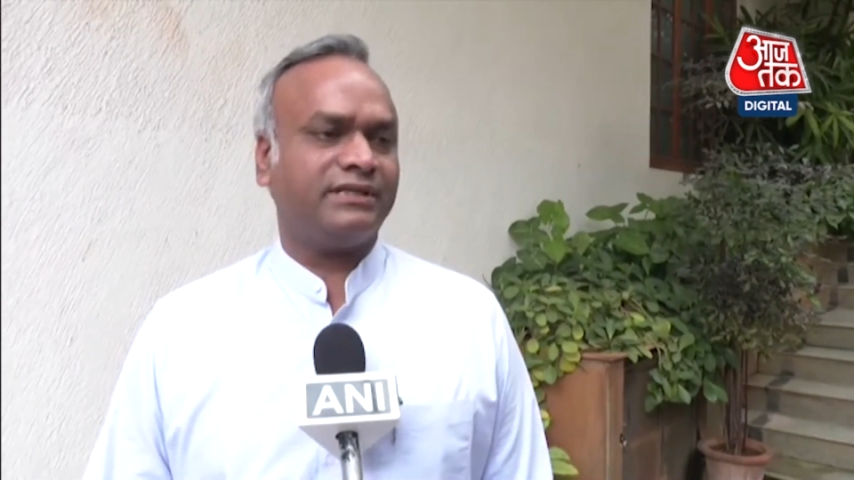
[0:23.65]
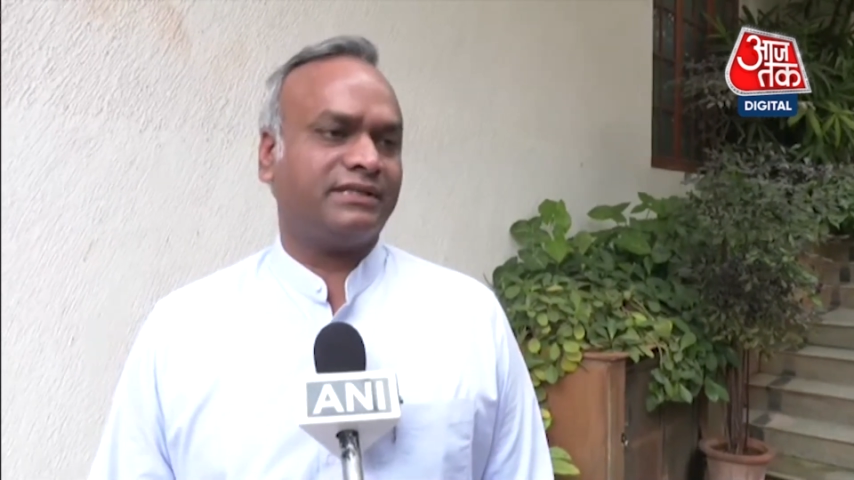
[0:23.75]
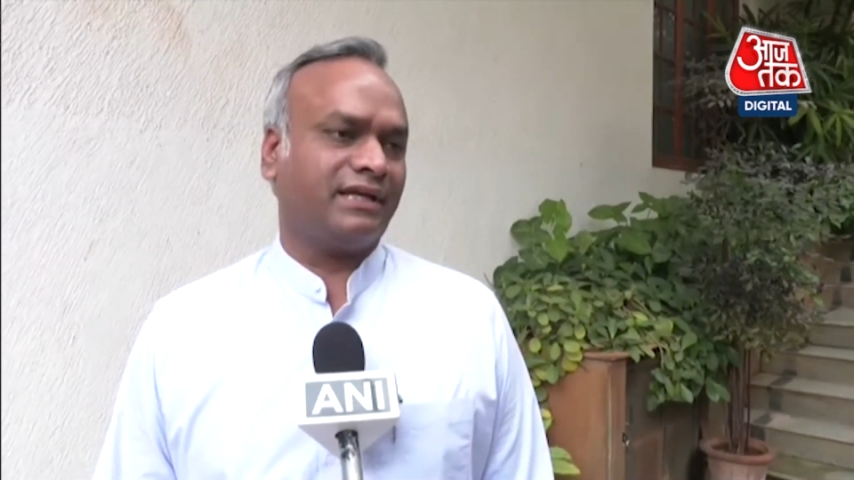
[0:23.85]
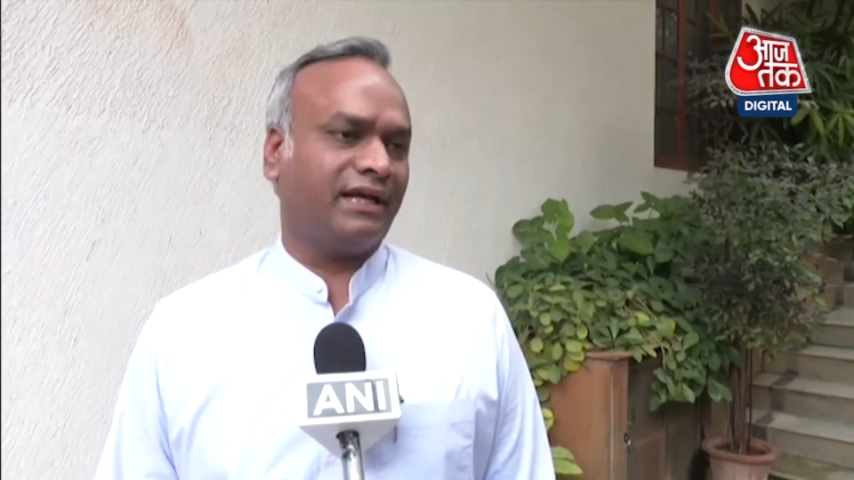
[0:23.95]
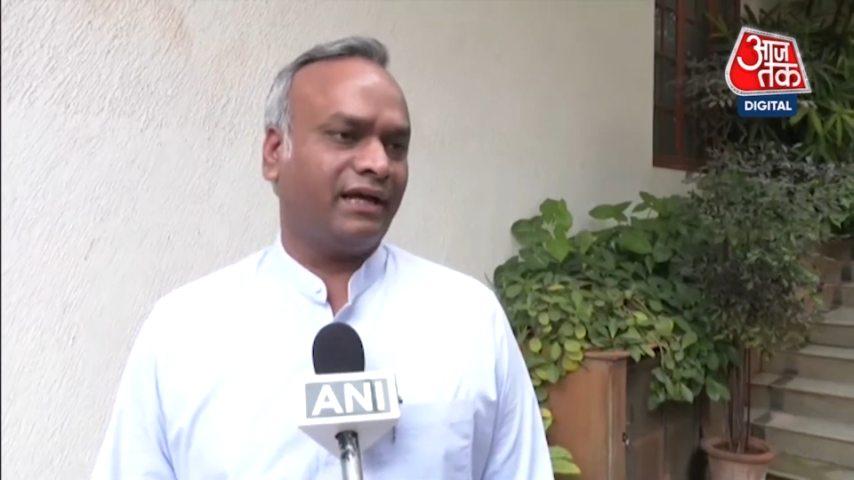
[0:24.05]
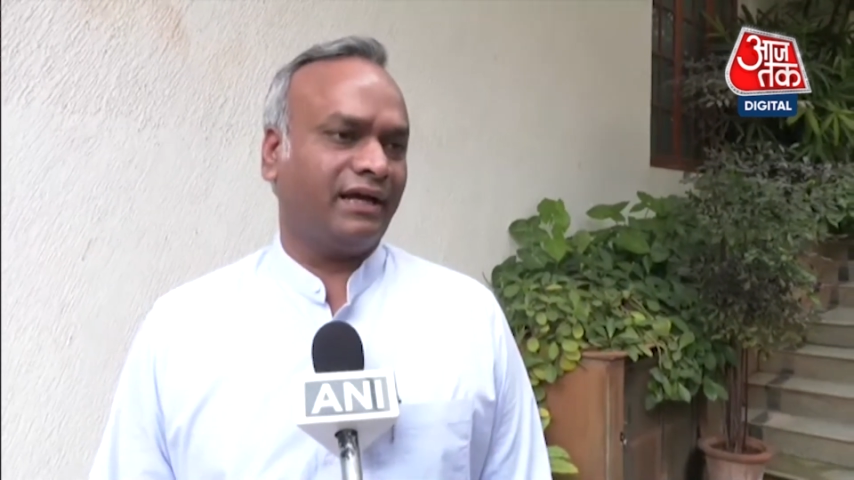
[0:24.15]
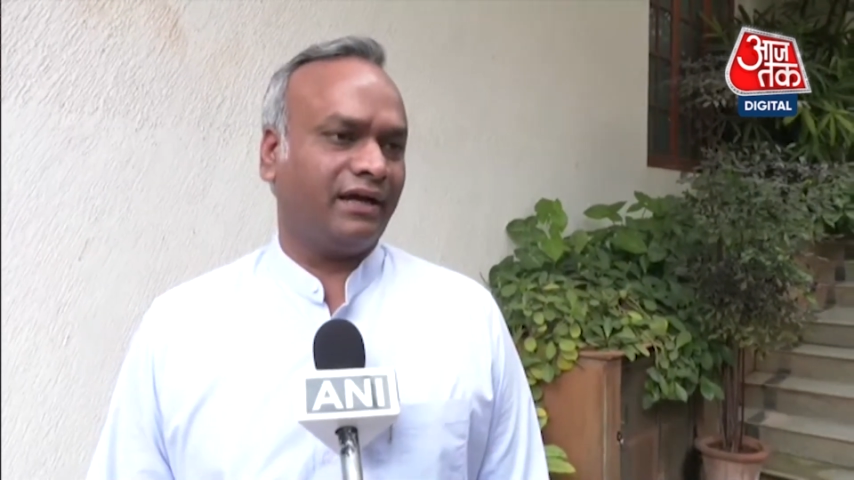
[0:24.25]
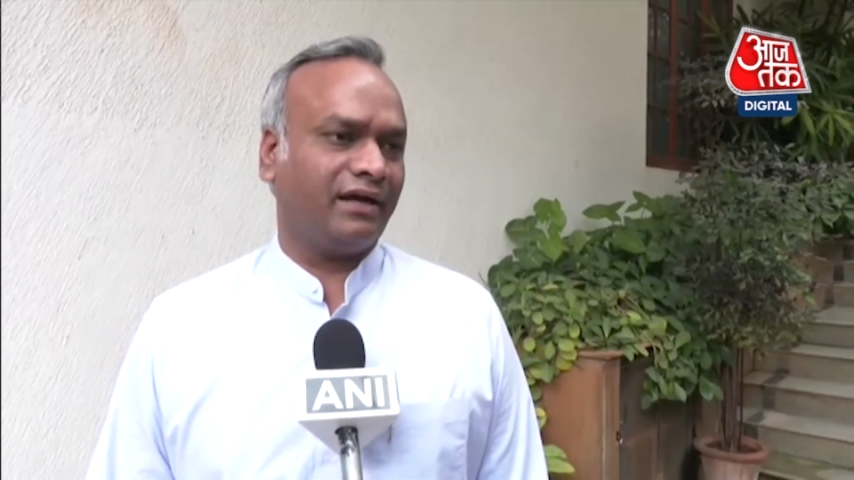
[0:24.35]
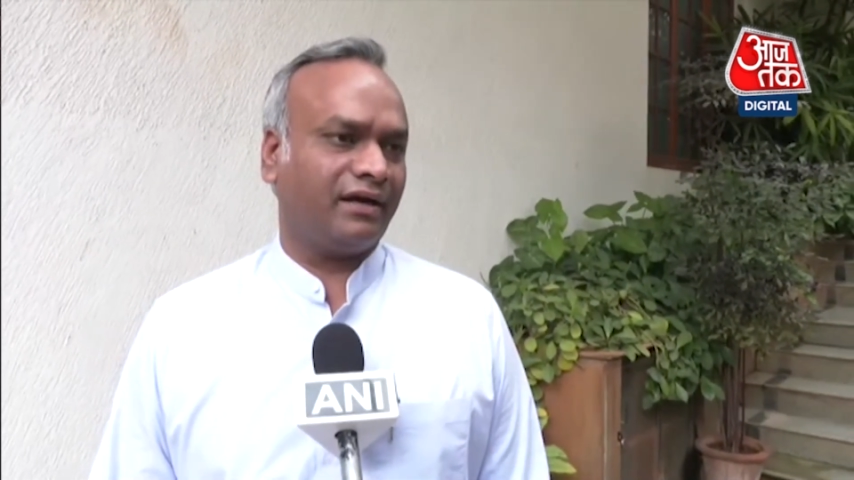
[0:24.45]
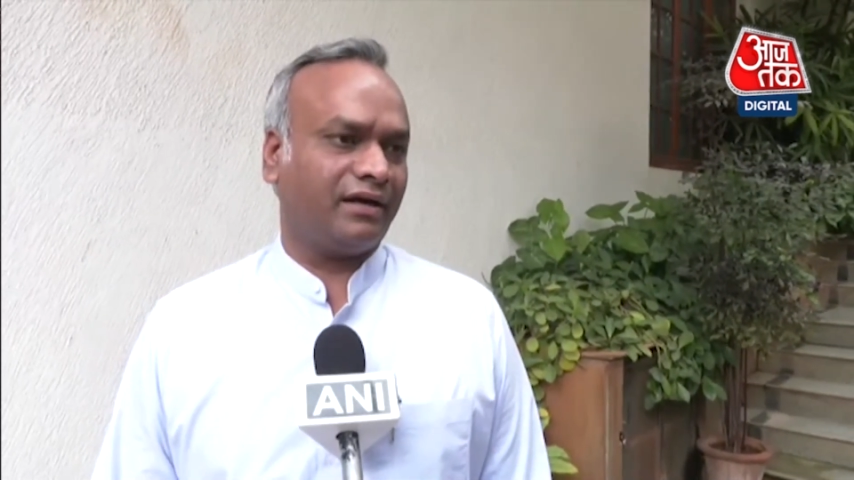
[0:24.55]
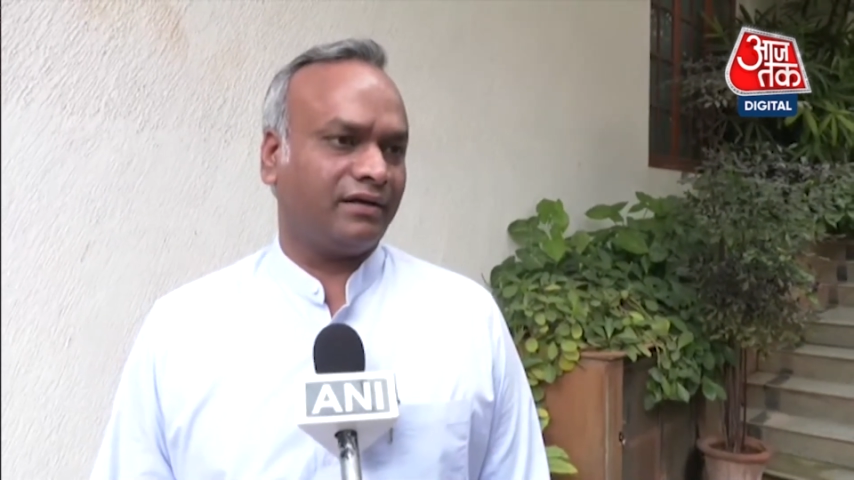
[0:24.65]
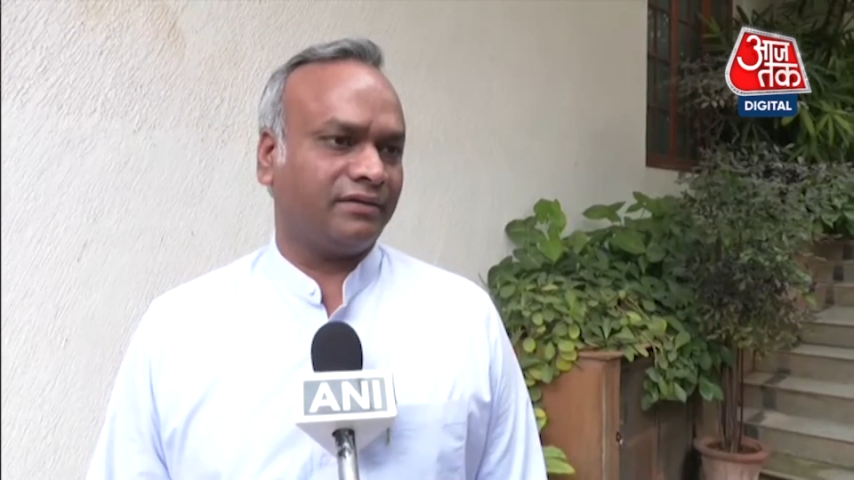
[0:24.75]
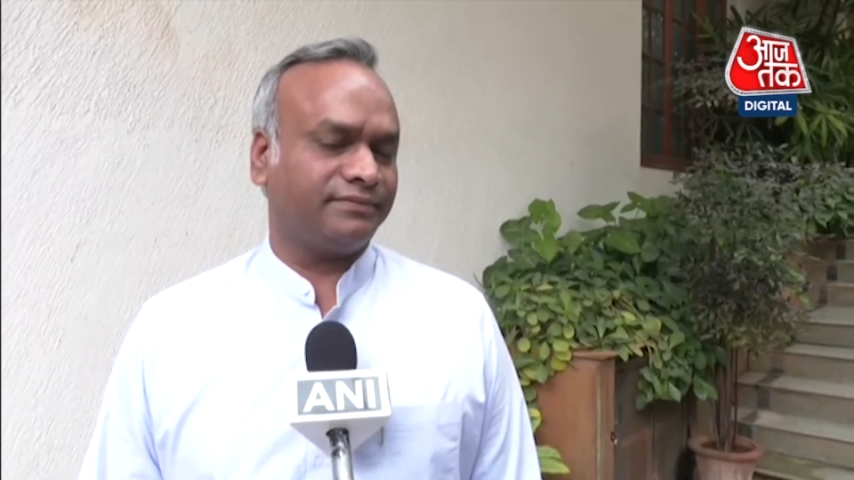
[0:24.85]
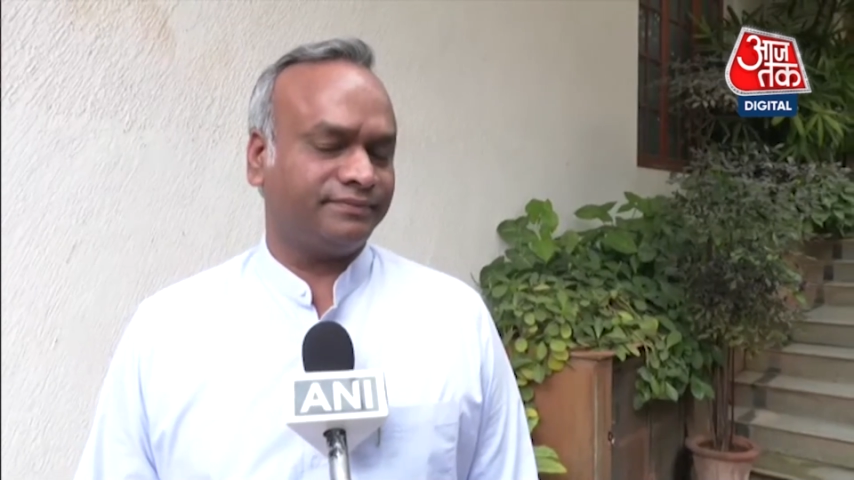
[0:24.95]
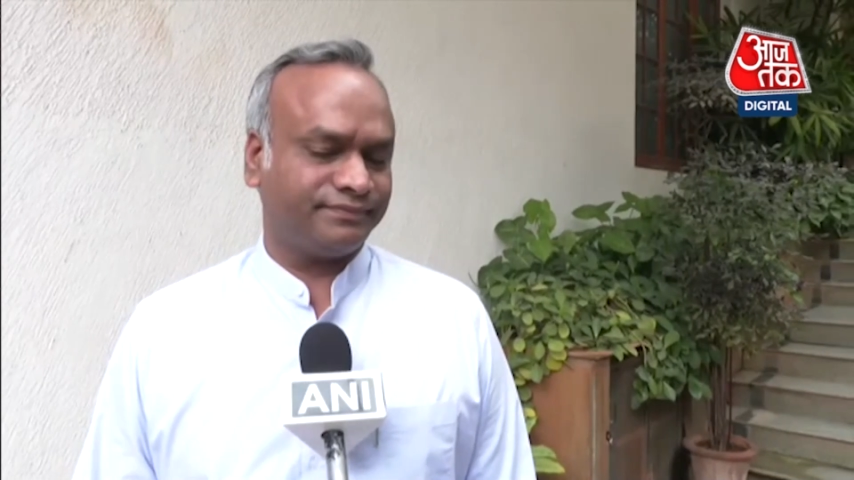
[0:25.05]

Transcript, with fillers: is, uh,